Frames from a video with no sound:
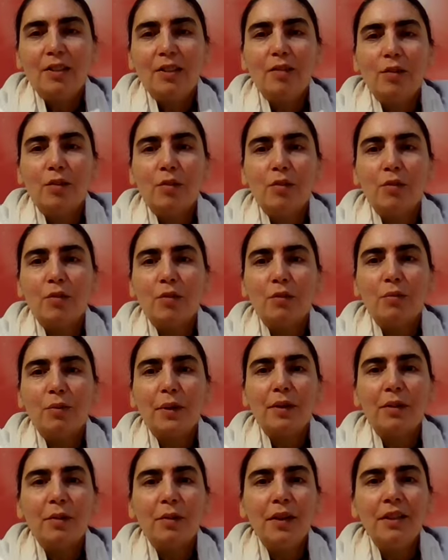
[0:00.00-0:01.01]
So
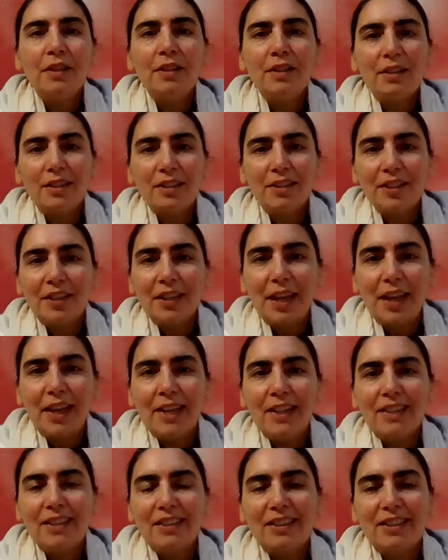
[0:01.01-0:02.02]
we're going to
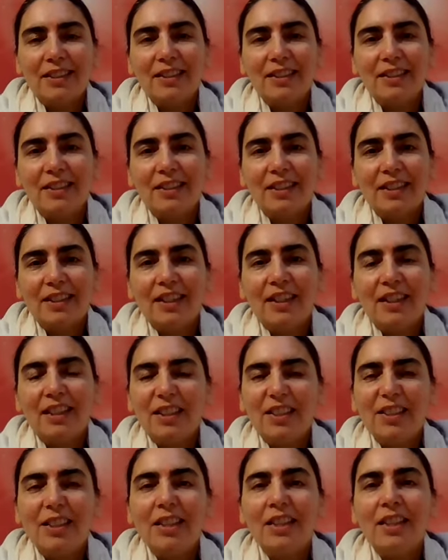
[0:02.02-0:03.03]
create
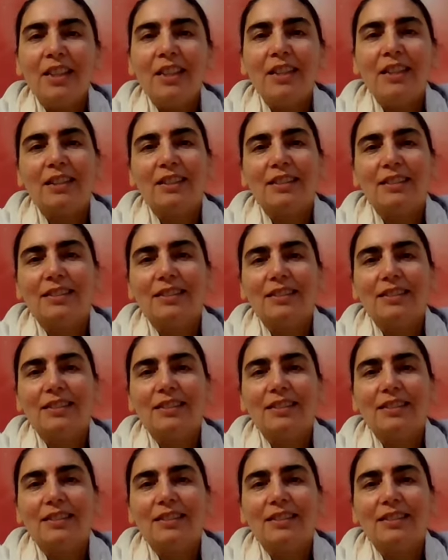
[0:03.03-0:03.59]
three